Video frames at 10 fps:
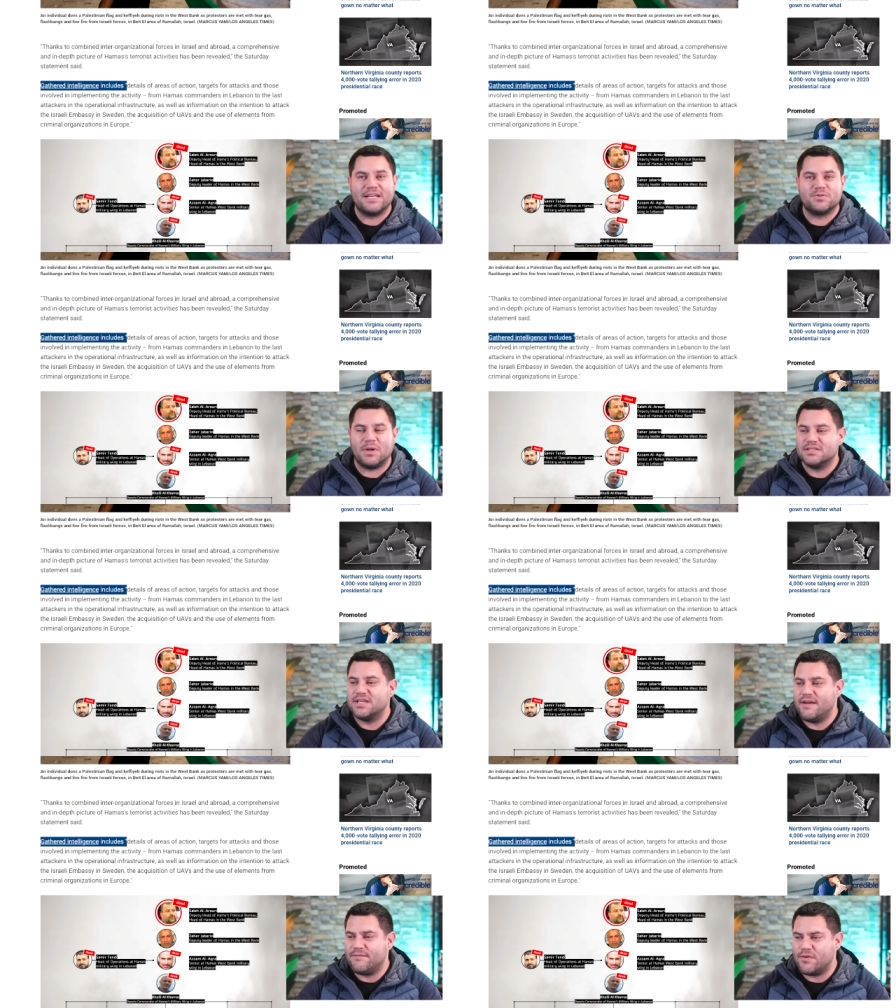as well
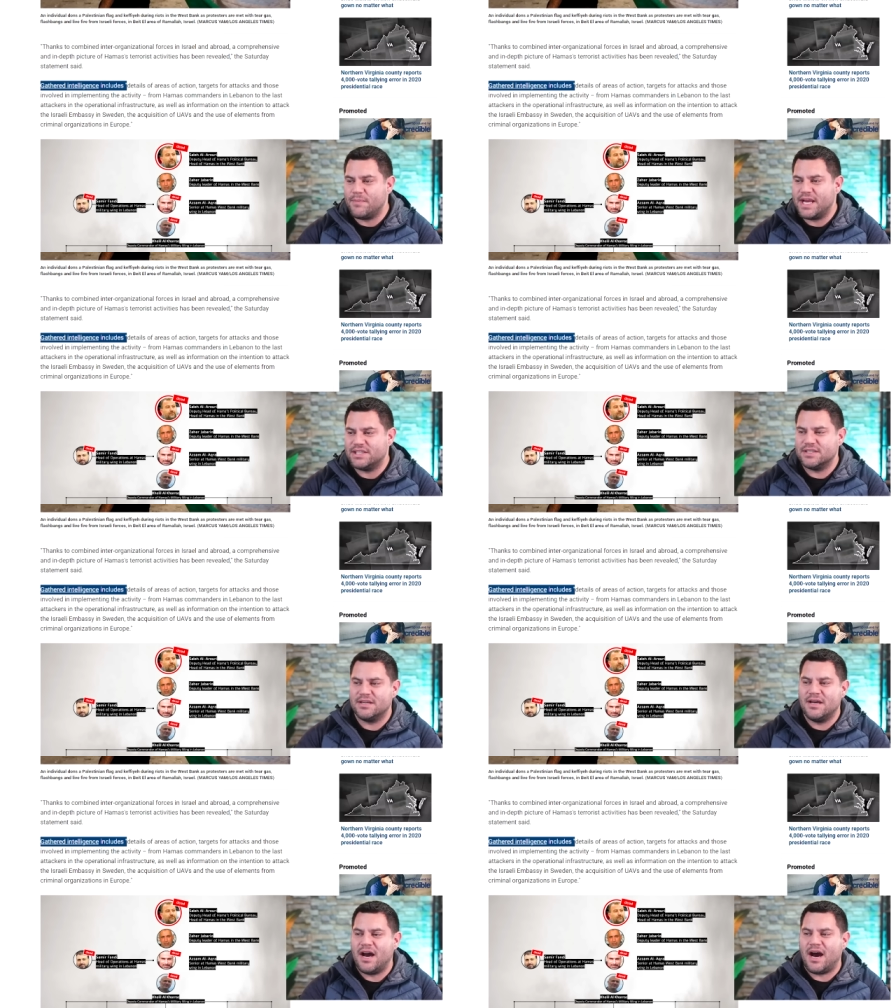as
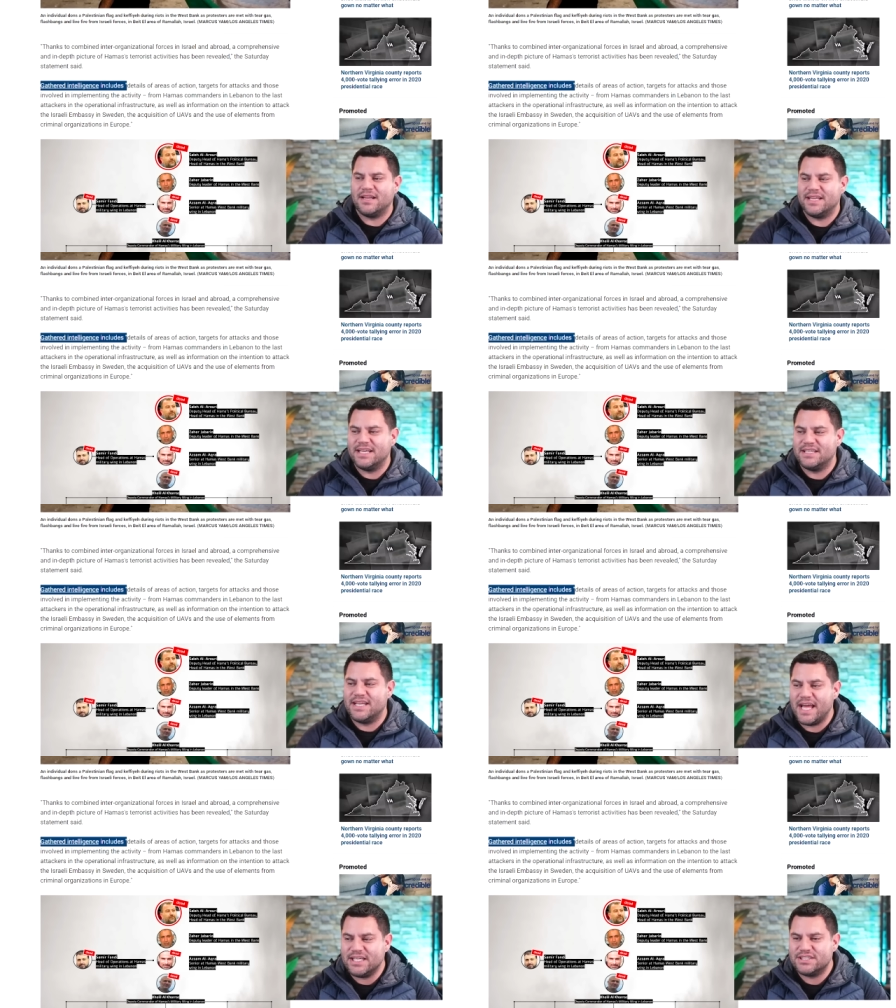information on the
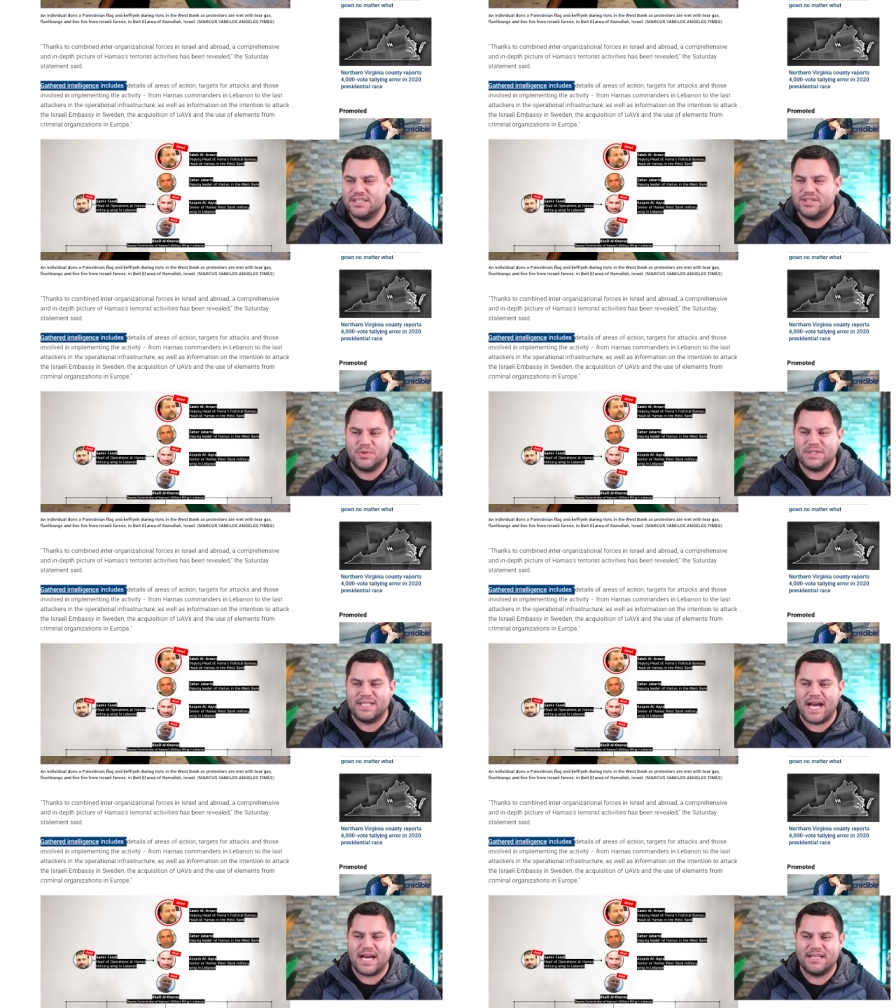intention to
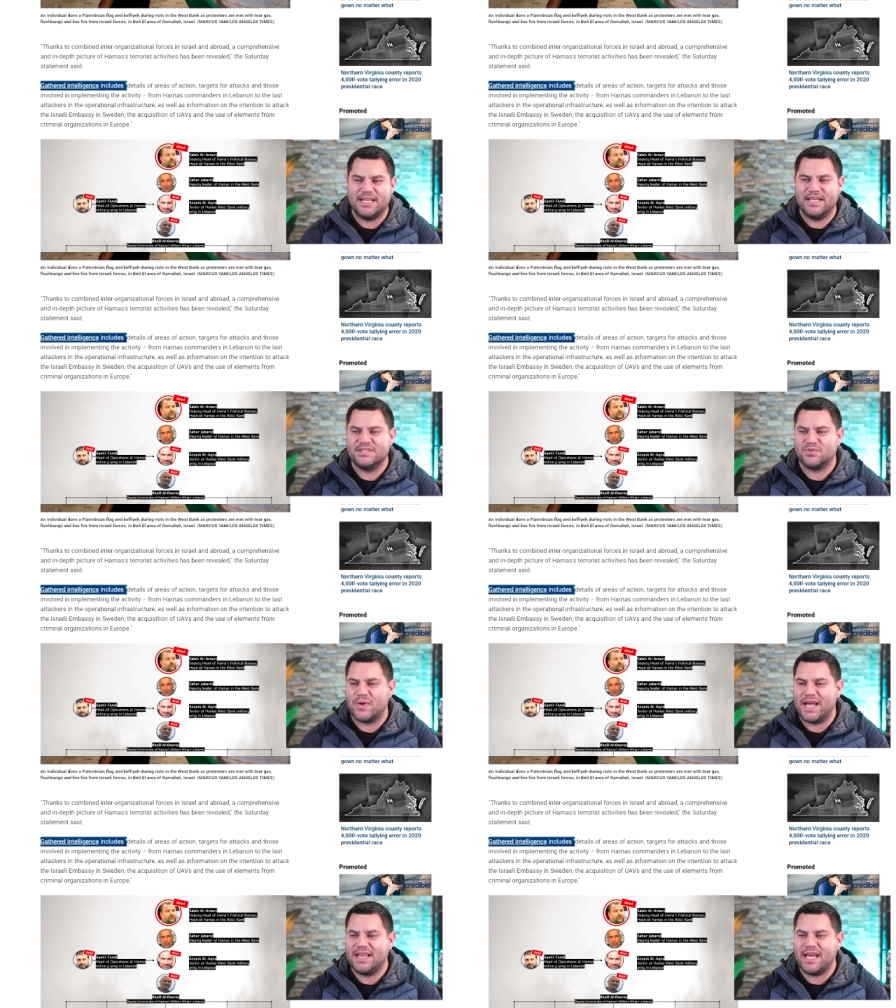attack the
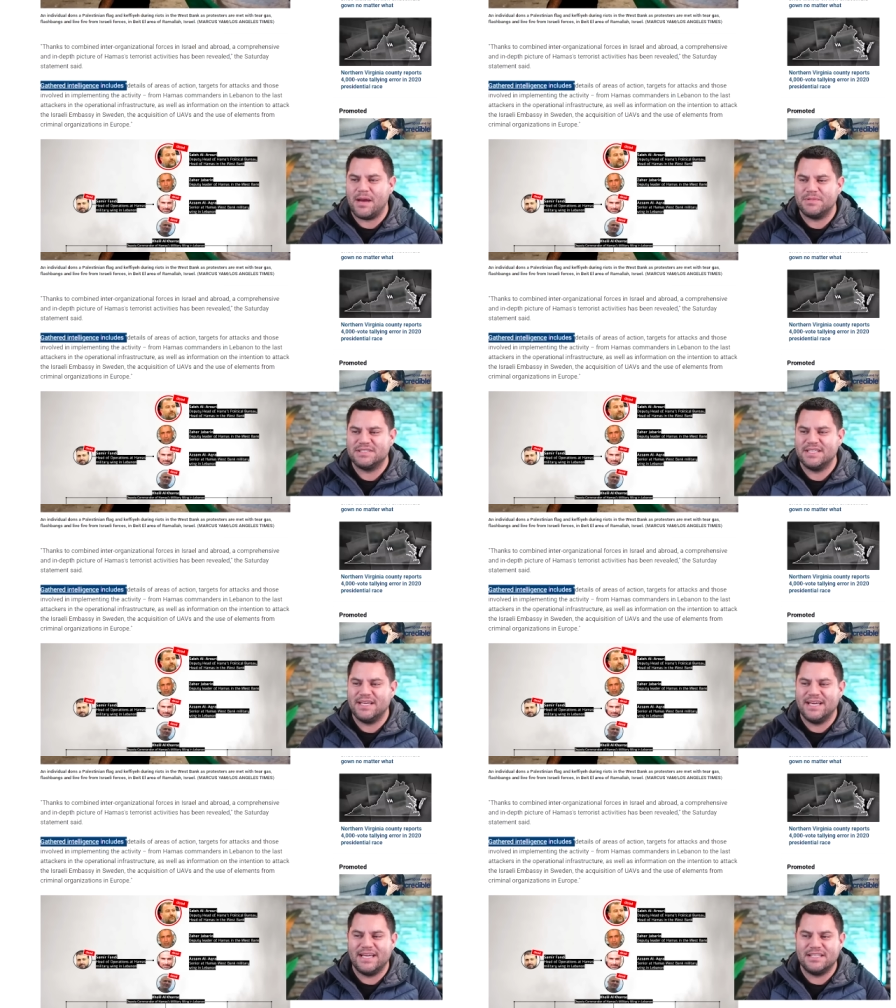Israeli
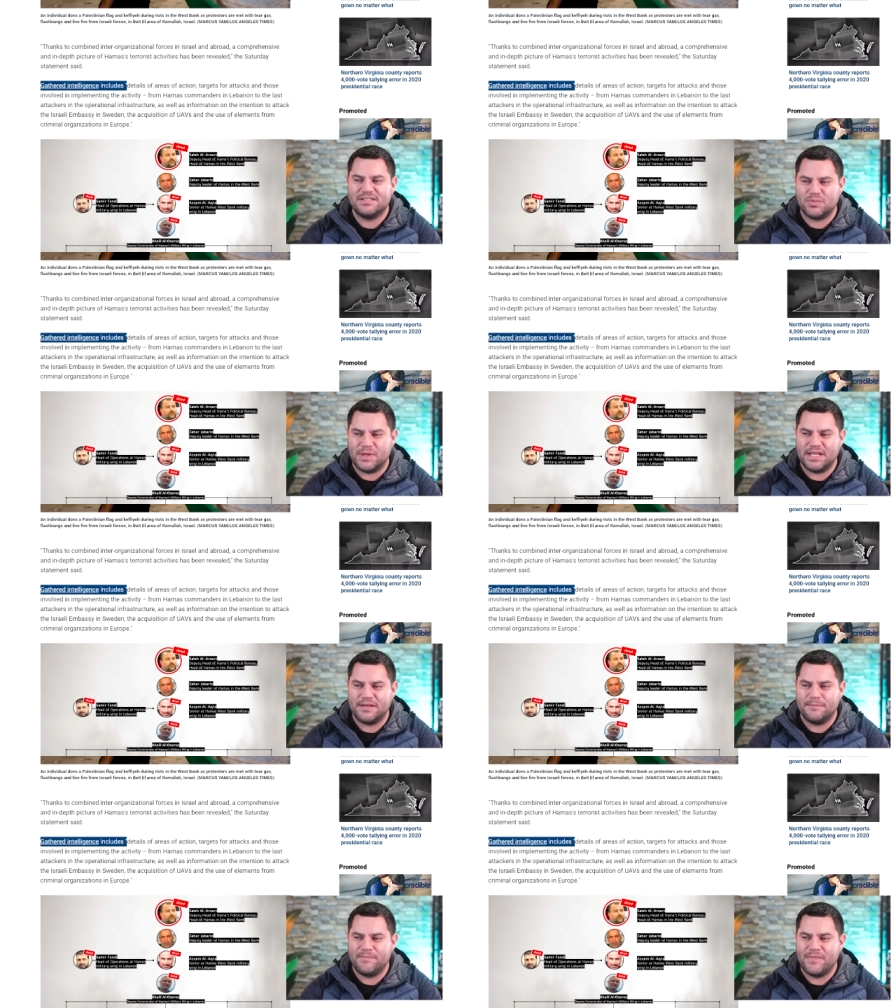embassy in
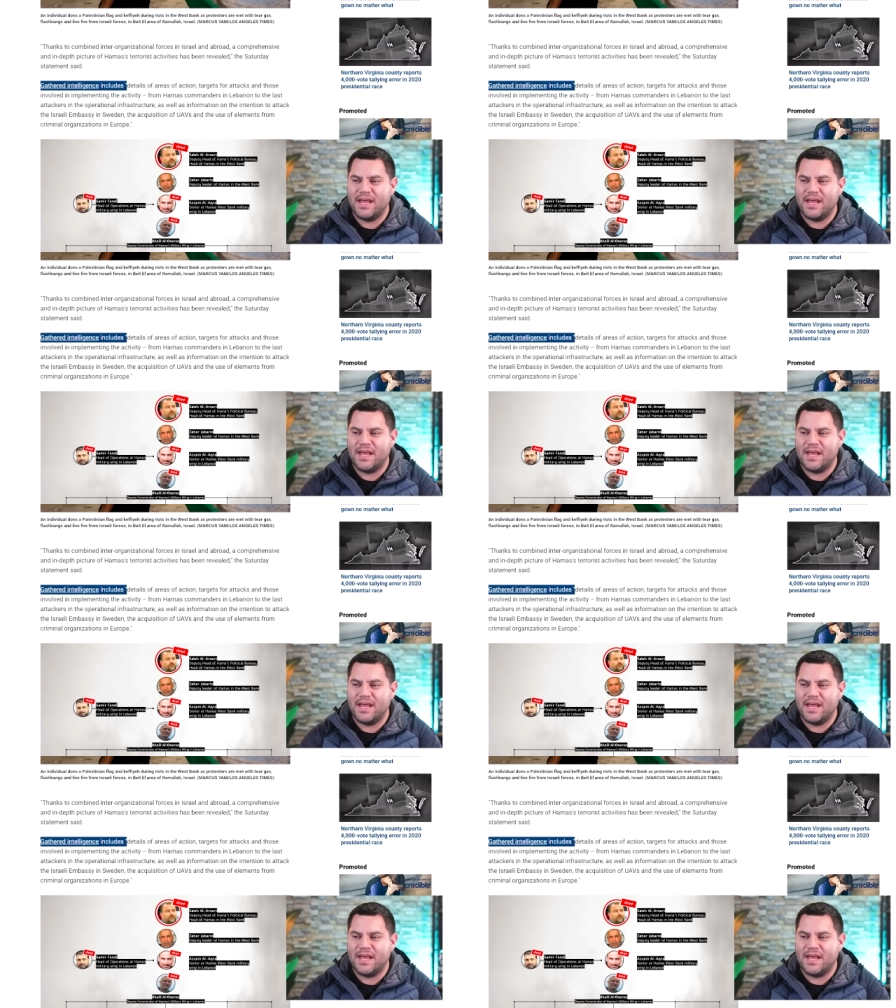Sweden